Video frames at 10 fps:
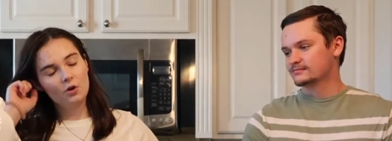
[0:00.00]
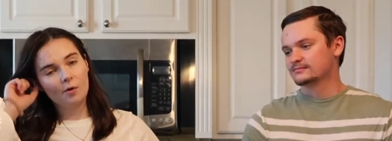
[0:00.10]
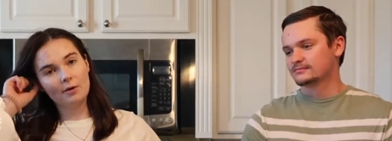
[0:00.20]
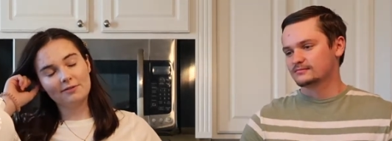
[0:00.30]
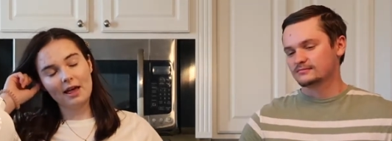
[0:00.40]

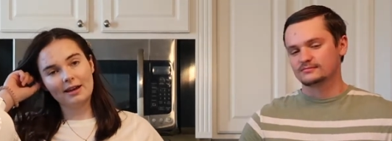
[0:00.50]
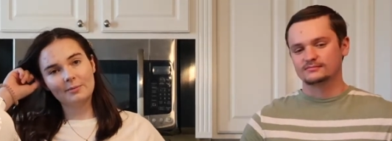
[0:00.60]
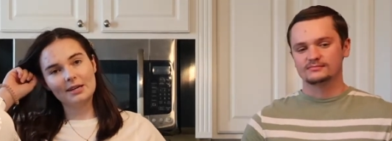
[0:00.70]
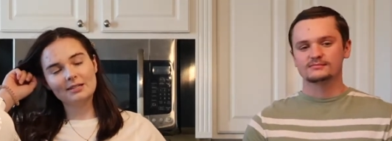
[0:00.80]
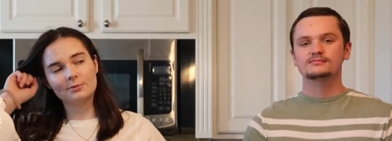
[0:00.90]
Speaker 1: normal
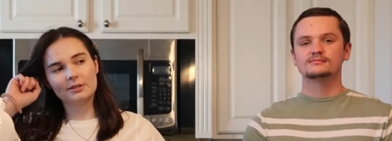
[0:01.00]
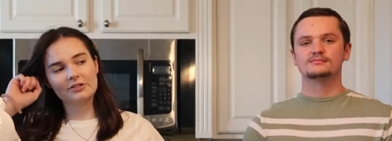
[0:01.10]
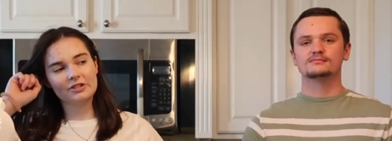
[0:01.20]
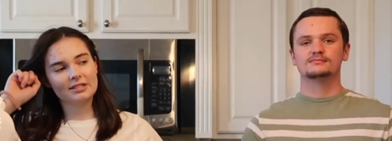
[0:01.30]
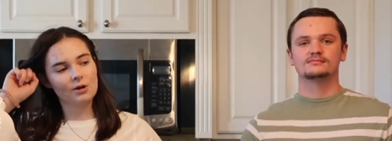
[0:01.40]
Vlogmas.
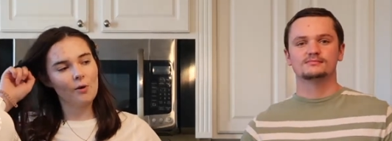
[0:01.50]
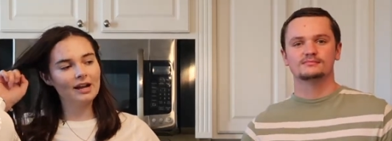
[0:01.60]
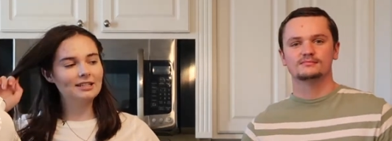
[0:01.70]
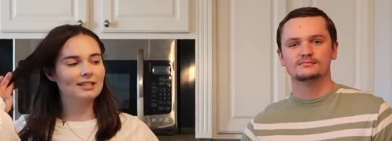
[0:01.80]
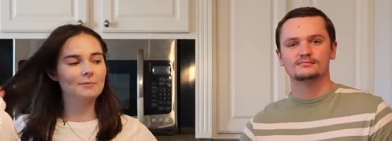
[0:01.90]
We're just
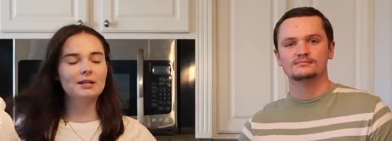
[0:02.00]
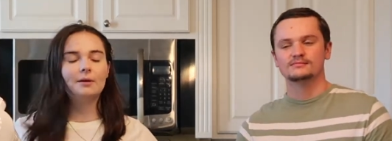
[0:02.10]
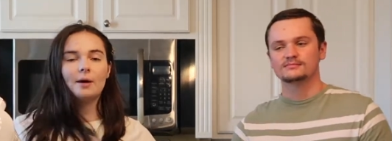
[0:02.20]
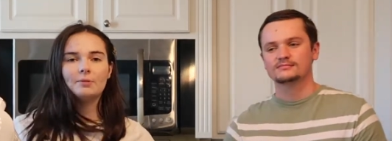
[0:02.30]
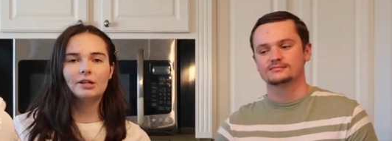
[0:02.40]
going to
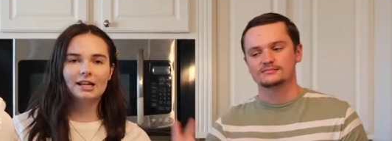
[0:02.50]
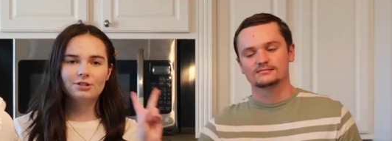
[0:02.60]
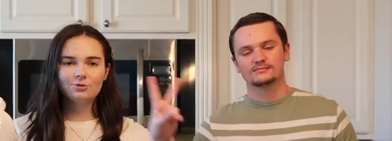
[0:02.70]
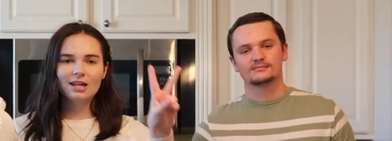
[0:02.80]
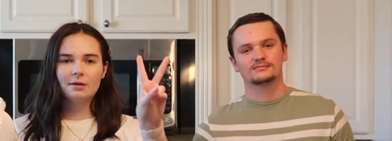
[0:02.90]
be
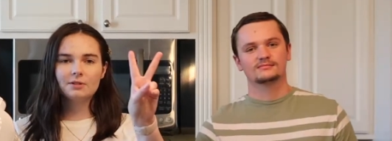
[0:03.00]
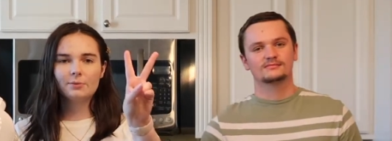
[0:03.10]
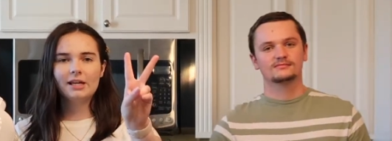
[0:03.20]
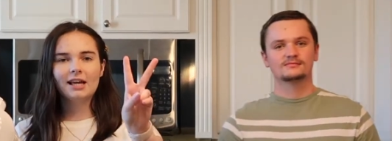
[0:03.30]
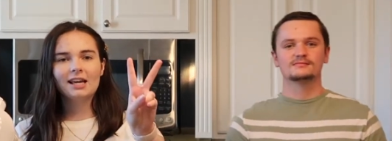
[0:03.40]
uploading two times
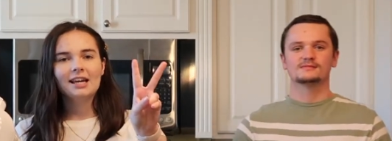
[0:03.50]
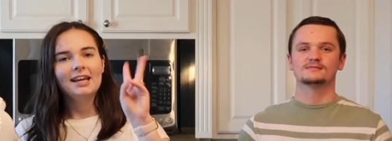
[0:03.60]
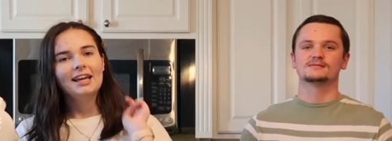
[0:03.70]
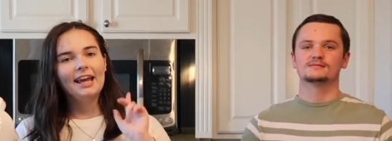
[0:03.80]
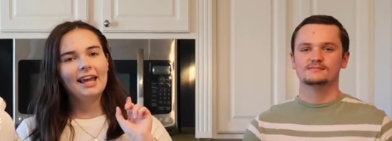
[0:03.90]
a week
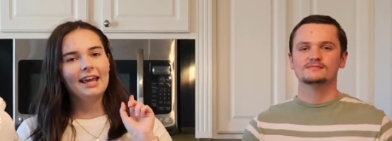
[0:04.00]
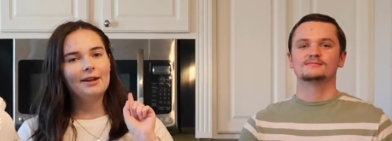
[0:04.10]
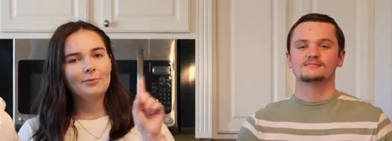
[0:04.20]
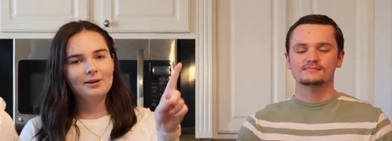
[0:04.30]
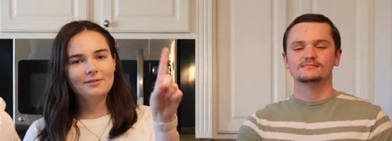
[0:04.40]

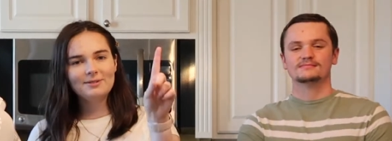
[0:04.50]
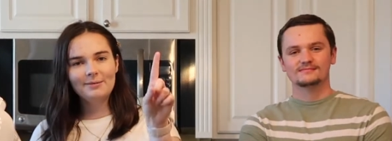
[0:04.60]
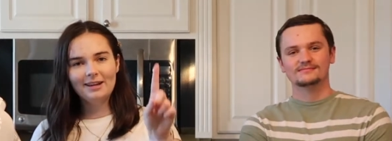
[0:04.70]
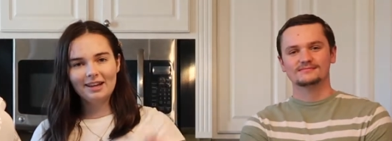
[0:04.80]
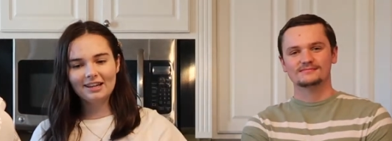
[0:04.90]
and one of them is
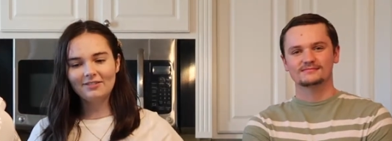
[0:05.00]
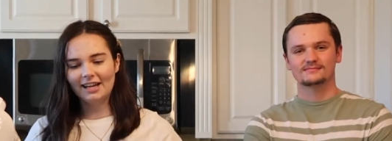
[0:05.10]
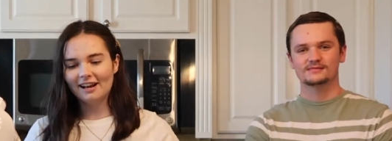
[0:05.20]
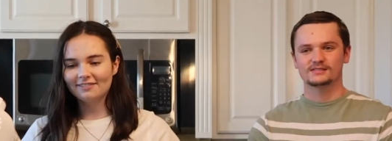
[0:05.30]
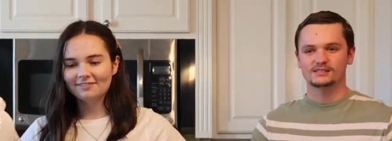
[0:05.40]
gonna be a cooking
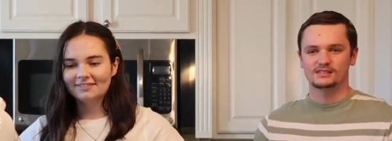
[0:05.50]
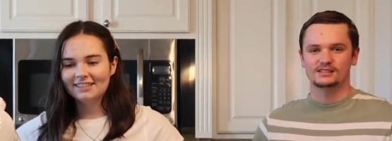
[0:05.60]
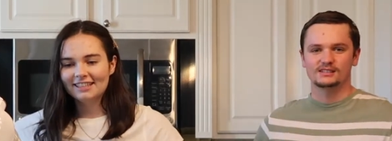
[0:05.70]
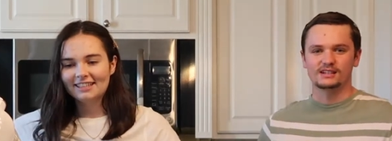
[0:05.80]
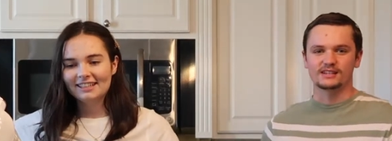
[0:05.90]
video.
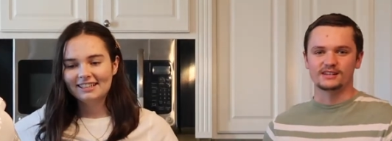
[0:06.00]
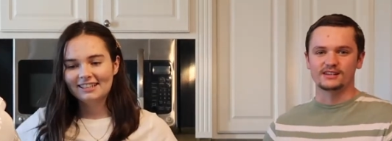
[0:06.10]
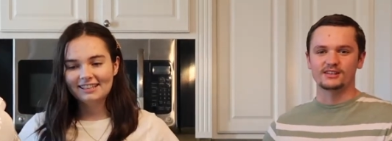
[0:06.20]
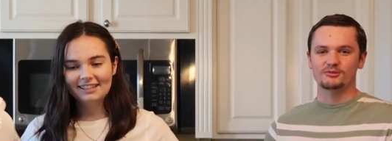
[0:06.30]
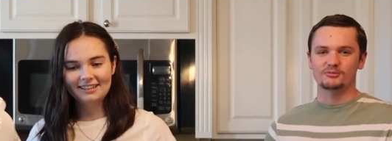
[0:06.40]
Speaker 2: And then
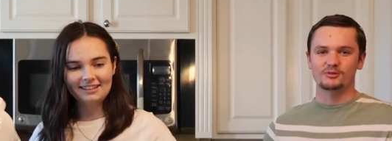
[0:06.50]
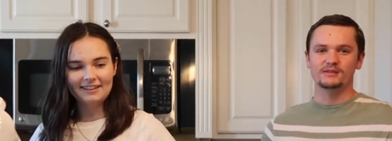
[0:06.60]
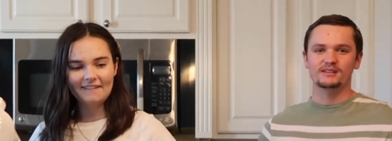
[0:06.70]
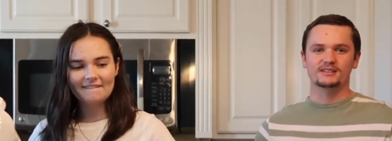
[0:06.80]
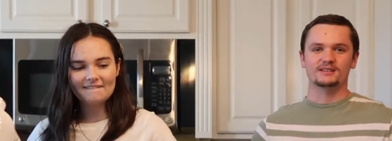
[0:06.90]
the other one will
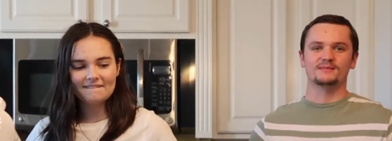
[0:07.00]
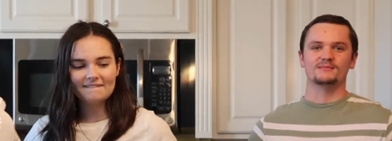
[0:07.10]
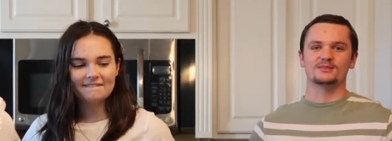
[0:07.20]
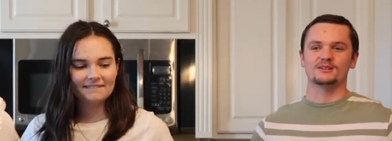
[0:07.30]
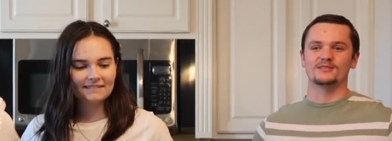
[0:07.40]
be
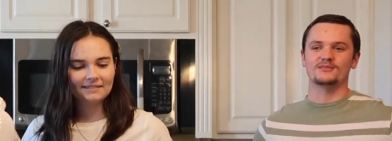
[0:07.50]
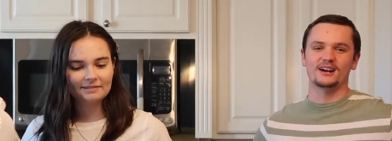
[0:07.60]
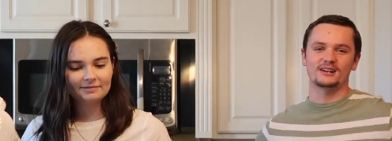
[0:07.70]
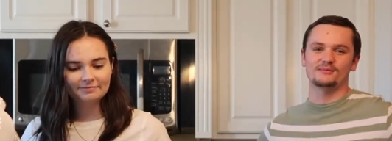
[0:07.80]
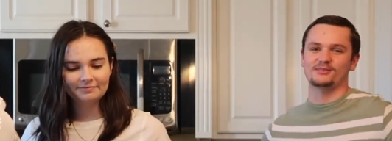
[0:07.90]
some sort
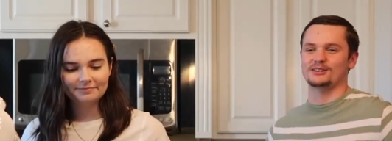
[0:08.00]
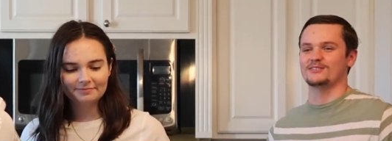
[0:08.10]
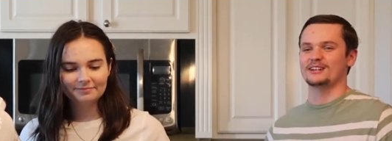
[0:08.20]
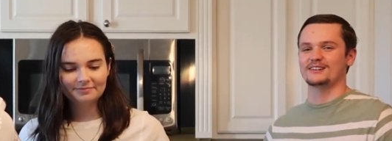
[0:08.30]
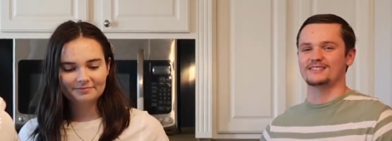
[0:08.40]
of random
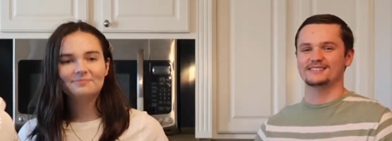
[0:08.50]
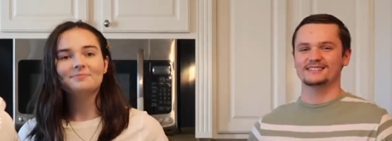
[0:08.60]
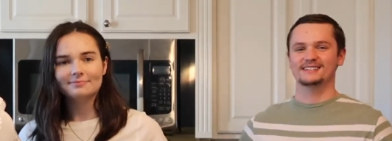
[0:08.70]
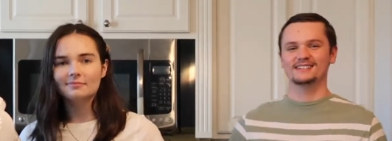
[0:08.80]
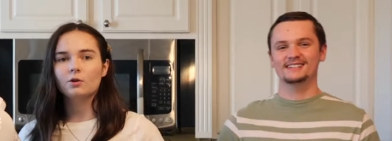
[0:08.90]
funny video.
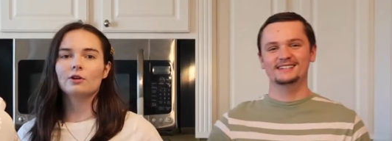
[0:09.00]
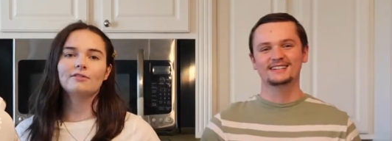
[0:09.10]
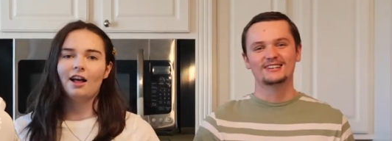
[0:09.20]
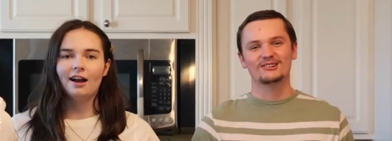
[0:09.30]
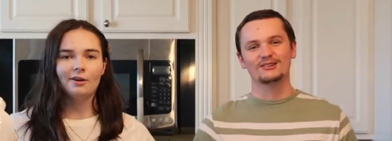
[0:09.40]
Or vlog.